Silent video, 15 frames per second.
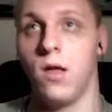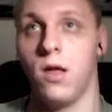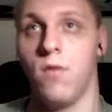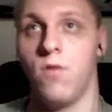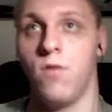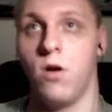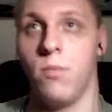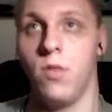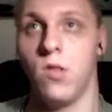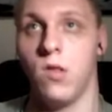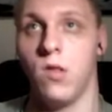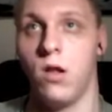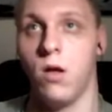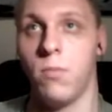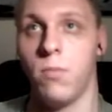environment
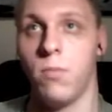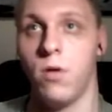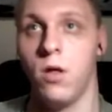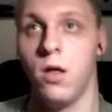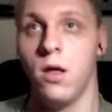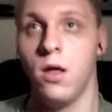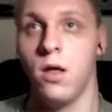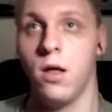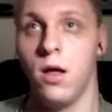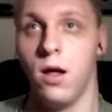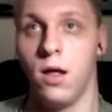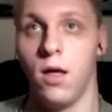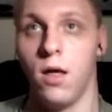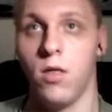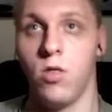setup.
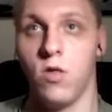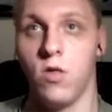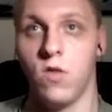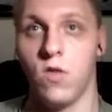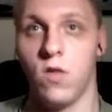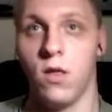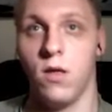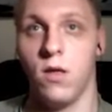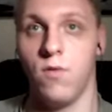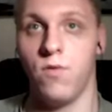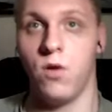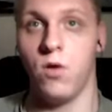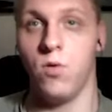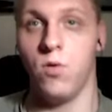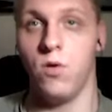Again, just
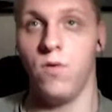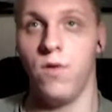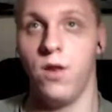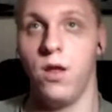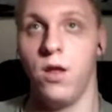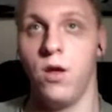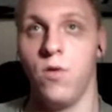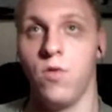follow the video's